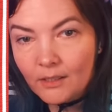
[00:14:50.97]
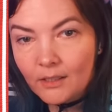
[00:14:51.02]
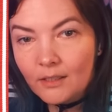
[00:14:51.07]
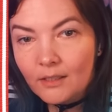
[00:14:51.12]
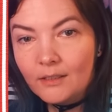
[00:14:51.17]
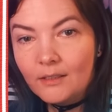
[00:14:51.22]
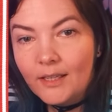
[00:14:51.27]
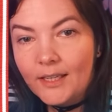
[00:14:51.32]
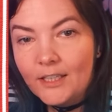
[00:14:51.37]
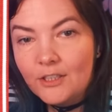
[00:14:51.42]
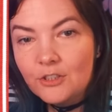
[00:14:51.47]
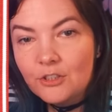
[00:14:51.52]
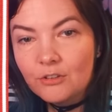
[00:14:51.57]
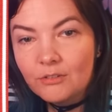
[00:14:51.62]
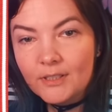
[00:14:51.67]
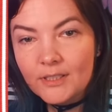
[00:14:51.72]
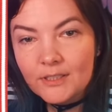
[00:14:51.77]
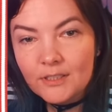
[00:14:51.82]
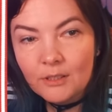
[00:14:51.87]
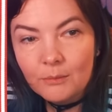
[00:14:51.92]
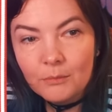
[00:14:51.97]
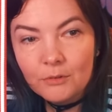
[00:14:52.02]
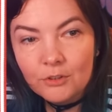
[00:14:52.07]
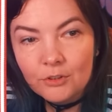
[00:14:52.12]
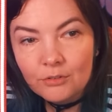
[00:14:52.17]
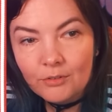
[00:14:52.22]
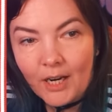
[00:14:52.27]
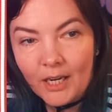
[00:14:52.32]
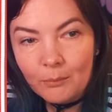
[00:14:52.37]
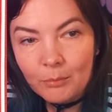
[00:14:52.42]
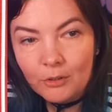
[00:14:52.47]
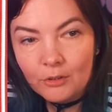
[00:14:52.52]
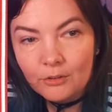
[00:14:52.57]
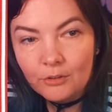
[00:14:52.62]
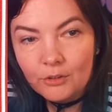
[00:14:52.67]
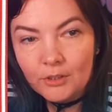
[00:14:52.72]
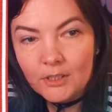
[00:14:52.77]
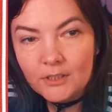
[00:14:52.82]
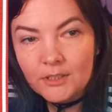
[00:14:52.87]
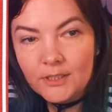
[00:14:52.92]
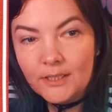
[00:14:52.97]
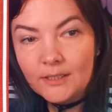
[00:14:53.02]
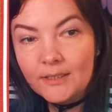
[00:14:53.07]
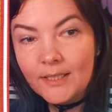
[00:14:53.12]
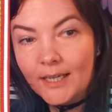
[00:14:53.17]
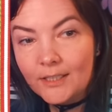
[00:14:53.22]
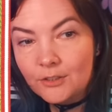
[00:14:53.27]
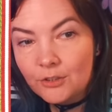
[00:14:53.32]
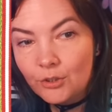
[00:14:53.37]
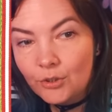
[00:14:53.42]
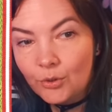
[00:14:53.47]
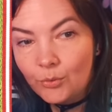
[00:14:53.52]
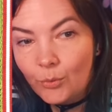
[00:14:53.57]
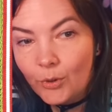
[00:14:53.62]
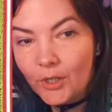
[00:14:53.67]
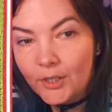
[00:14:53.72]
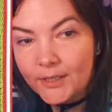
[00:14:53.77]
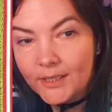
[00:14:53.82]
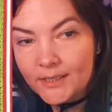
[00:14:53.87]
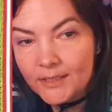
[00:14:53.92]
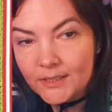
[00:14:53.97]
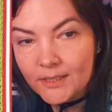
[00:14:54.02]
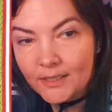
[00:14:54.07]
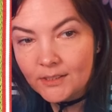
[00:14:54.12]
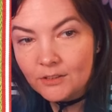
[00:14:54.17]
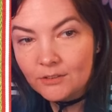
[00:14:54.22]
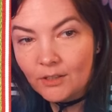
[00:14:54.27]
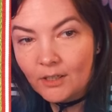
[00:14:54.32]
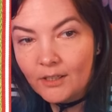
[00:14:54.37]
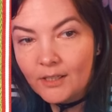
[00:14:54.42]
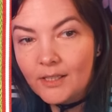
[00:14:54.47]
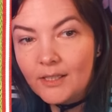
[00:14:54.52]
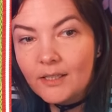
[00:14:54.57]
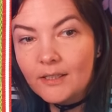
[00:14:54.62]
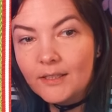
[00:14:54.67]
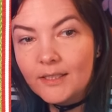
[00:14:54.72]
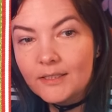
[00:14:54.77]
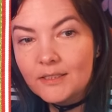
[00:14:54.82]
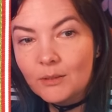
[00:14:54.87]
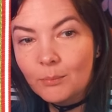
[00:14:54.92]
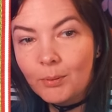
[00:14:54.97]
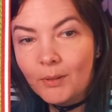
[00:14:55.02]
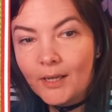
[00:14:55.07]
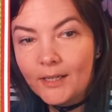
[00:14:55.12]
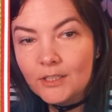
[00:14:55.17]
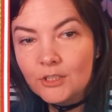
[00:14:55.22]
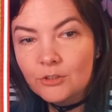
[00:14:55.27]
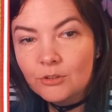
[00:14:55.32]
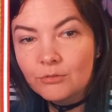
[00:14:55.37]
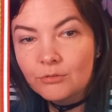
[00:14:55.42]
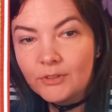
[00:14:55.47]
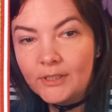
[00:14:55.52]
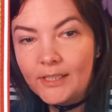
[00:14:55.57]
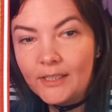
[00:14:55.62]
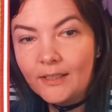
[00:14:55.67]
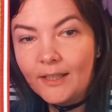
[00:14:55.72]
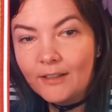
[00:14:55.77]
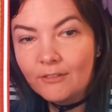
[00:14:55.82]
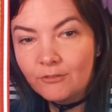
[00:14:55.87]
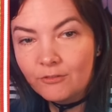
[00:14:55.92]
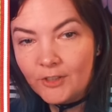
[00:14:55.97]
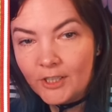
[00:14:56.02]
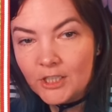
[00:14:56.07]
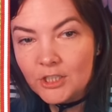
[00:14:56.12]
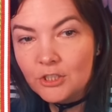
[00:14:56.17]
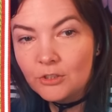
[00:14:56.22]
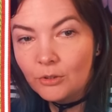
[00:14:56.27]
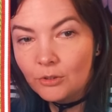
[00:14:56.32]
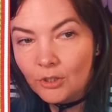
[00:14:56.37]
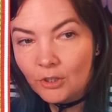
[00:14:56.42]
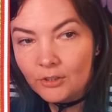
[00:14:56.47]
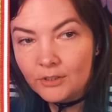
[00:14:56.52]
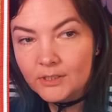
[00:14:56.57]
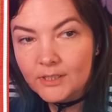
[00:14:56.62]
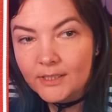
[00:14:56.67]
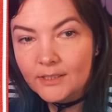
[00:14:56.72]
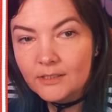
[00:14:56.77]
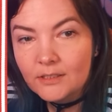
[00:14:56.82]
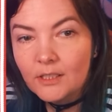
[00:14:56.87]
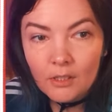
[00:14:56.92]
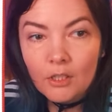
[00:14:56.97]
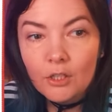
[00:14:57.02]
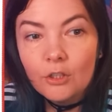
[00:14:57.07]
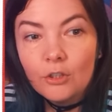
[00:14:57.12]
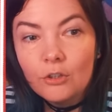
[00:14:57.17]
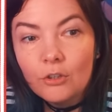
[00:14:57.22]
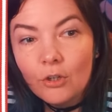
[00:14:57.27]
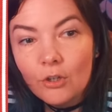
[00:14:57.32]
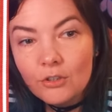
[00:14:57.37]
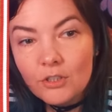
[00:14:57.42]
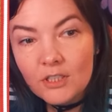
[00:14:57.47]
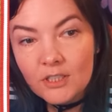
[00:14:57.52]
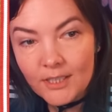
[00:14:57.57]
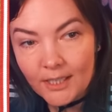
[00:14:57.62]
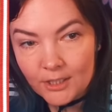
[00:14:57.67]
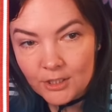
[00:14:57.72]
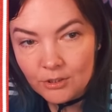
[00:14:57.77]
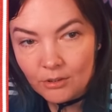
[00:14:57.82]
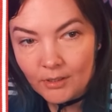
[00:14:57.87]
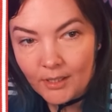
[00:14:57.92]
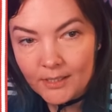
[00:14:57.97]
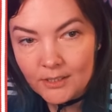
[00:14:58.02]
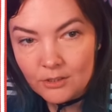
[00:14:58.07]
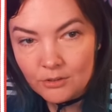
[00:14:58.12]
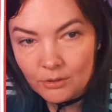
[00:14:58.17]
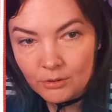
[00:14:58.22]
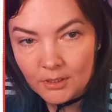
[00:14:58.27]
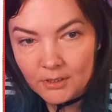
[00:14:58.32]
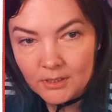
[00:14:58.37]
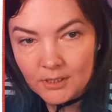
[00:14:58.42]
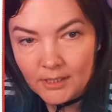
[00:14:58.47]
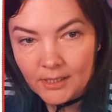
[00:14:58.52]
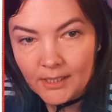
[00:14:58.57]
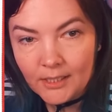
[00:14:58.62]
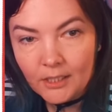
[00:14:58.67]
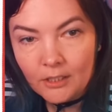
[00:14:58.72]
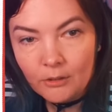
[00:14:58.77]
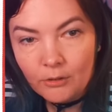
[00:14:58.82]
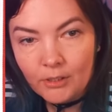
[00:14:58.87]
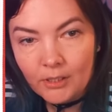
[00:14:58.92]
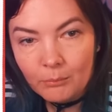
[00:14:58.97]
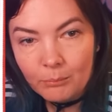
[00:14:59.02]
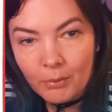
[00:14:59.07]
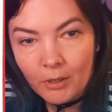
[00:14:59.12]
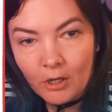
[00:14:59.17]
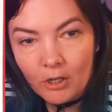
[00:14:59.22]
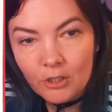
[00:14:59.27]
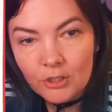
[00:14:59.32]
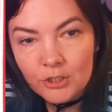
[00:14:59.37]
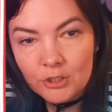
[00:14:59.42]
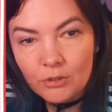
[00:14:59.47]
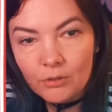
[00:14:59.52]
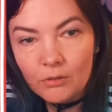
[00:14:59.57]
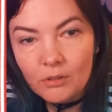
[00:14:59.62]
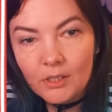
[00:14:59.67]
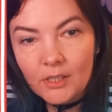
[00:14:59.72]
naturism, tribal nudity, tattoo work, etc. This applies to real and fictional content. Non-sexualized nudity, including partial,